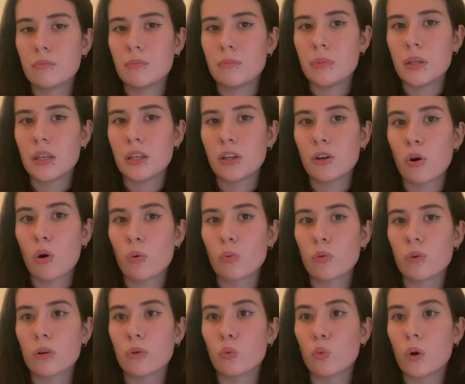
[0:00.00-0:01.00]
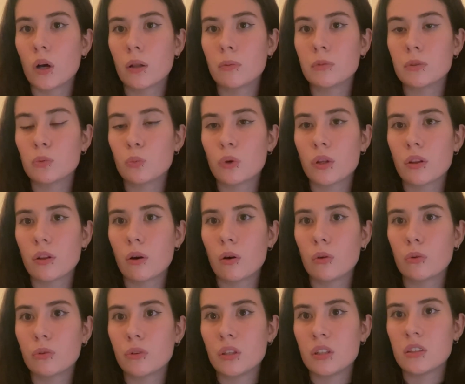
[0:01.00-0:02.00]
being overwhelmed with
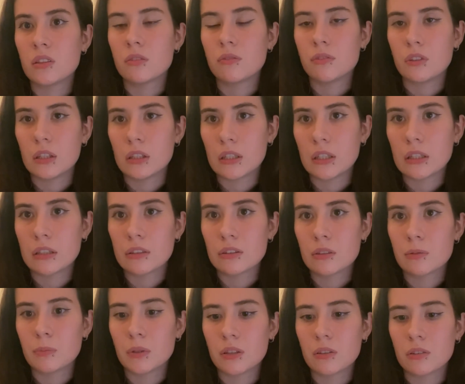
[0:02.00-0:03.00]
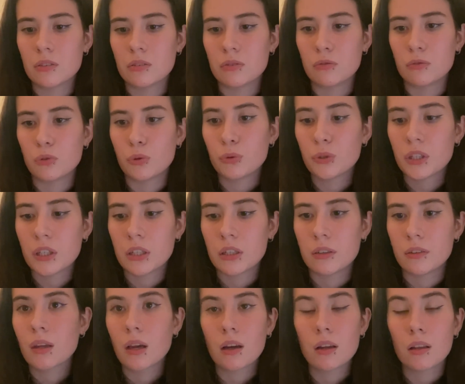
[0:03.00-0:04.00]
all these feelings because of Rukia,
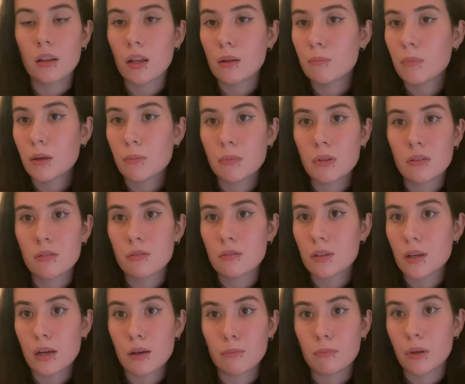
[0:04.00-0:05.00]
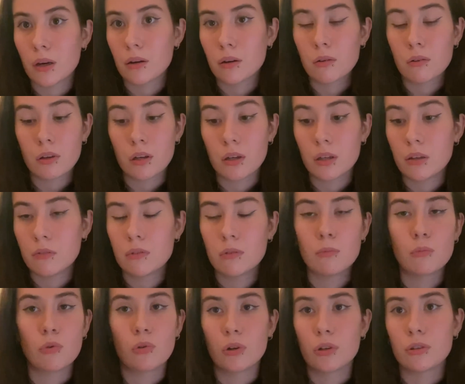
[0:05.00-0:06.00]
that made me stan Byakuya even
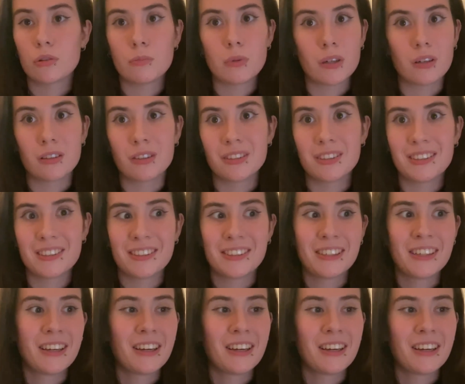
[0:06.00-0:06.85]
more, to be honest.